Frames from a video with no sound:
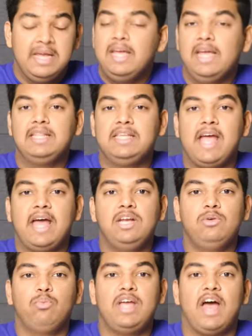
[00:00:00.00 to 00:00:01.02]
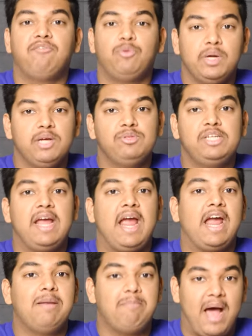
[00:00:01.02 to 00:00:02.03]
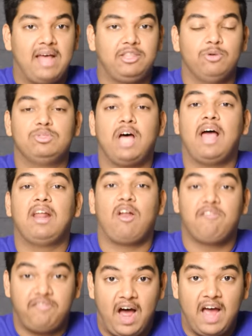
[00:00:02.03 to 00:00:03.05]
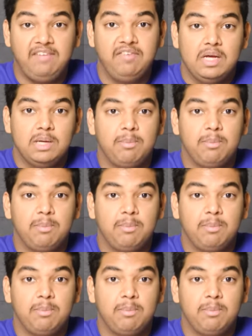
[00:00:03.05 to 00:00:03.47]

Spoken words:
In the end, we have Ryusei and Matthew tied on 5,